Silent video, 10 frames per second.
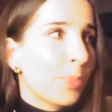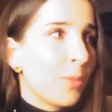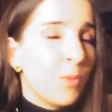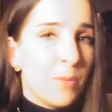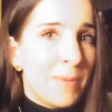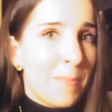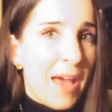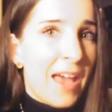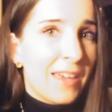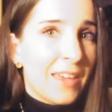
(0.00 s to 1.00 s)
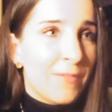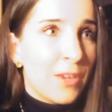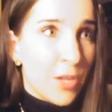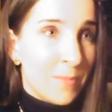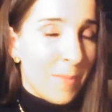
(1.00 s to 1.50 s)
would be back if he
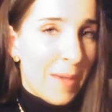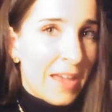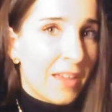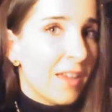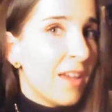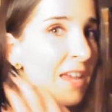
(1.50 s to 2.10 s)
could be back.